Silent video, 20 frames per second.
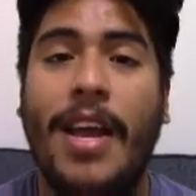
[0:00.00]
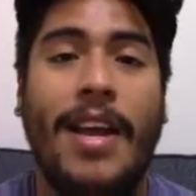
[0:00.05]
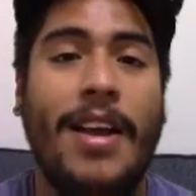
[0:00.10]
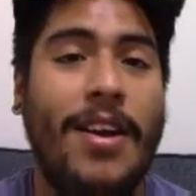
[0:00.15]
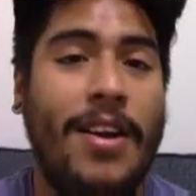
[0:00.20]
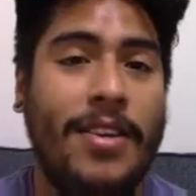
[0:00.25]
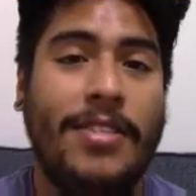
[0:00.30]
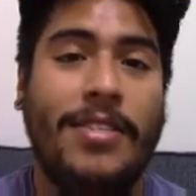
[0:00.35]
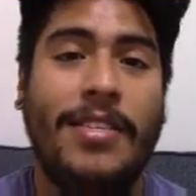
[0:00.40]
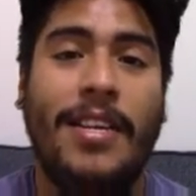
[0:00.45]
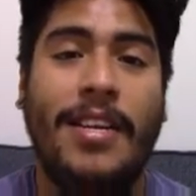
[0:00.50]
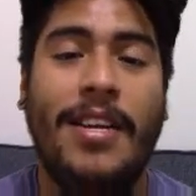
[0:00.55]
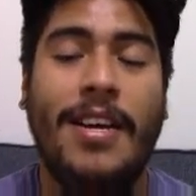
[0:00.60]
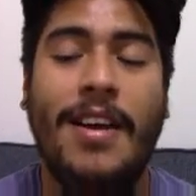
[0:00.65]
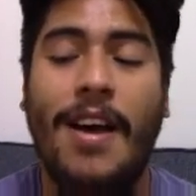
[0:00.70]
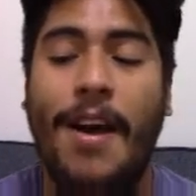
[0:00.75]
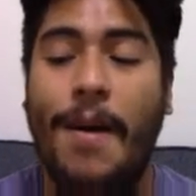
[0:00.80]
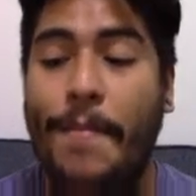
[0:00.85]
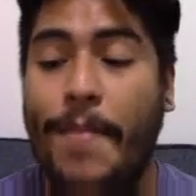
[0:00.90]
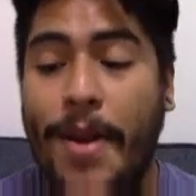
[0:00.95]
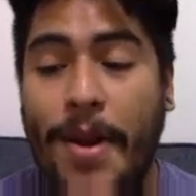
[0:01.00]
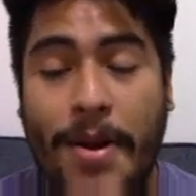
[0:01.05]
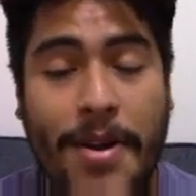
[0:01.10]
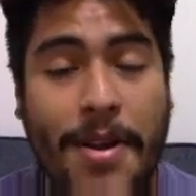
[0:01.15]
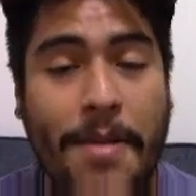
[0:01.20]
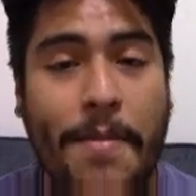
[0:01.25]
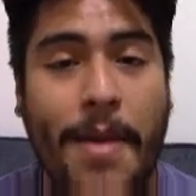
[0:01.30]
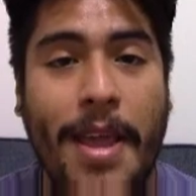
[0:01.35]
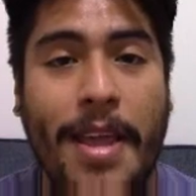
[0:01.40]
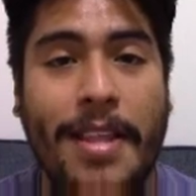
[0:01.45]
and Godzilla
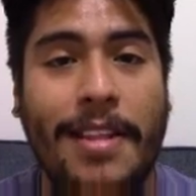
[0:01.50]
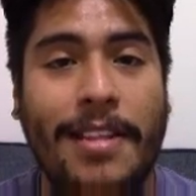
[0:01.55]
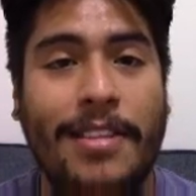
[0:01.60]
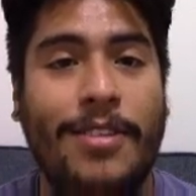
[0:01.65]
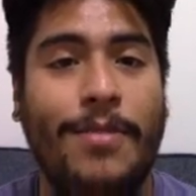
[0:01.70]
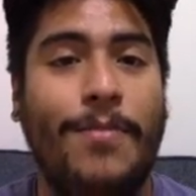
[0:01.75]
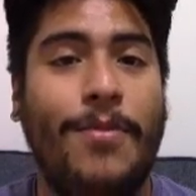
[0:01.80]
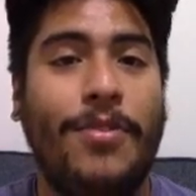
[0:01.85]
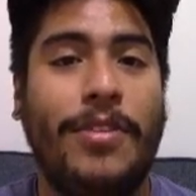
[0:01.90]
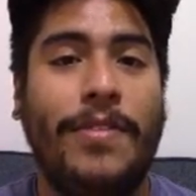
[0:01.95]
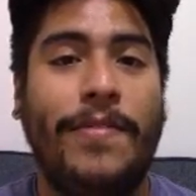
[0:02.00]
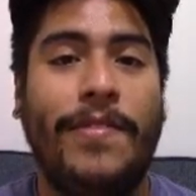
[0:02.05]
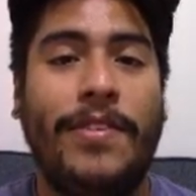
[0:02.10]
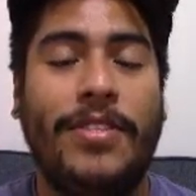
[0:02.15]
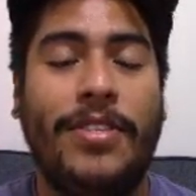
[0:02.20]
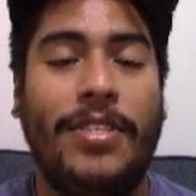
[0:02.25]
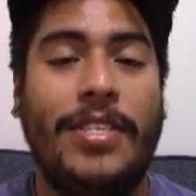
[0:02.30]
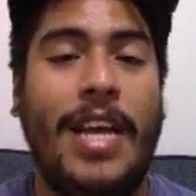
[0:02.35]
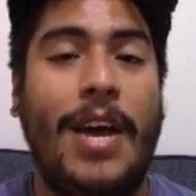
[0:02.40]
apparently making it to Multiversus.